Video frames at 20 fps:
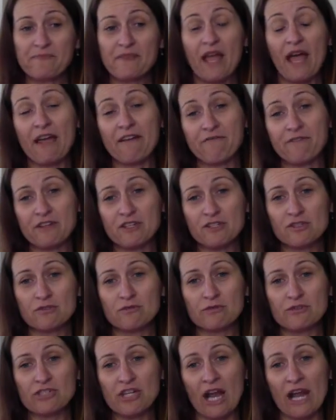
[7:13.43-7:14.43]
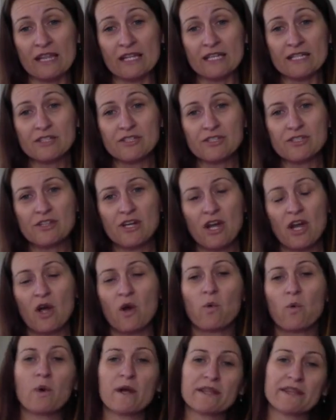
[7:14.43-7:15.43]
a visual challenge,
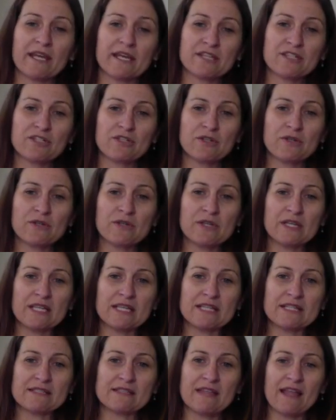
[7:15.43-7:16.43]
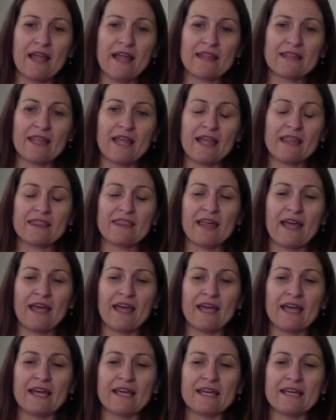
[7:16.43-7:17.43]
what they do is then
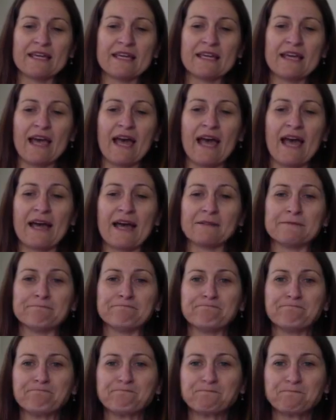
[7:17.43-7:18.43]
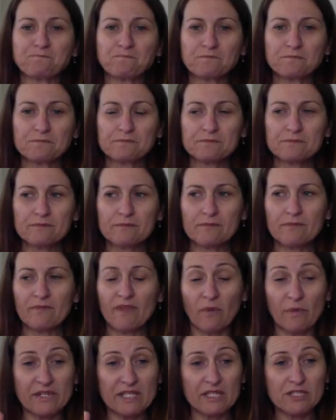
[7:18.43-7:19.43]
when
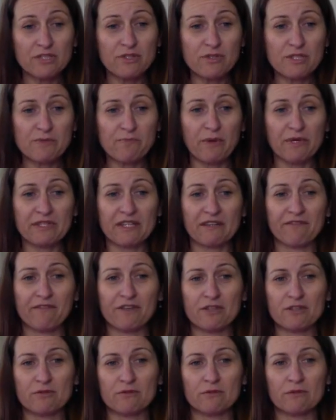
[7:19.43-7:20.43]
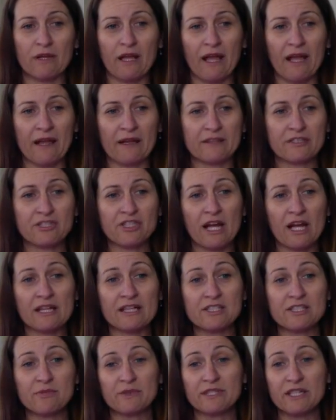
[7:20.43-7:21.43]
they do spot that visual
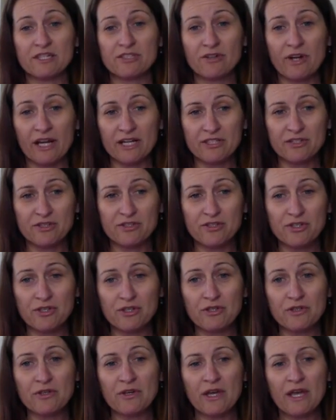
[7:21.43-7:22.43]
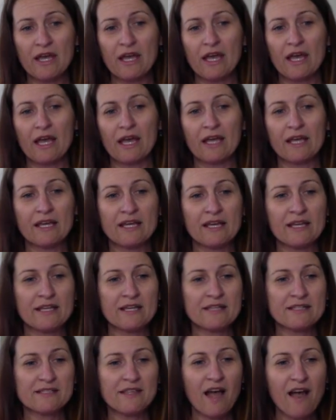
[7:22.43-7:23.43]
challenge, what they try to do
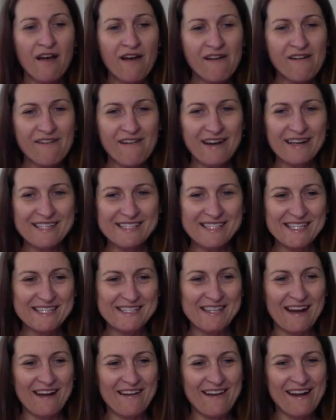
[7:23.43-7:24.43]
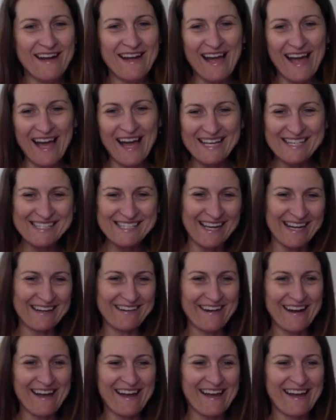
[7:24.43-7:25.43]
is, oh, I see Sarah. Hi,
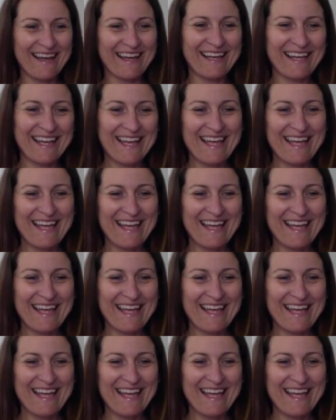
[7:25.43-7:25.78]
Sarah.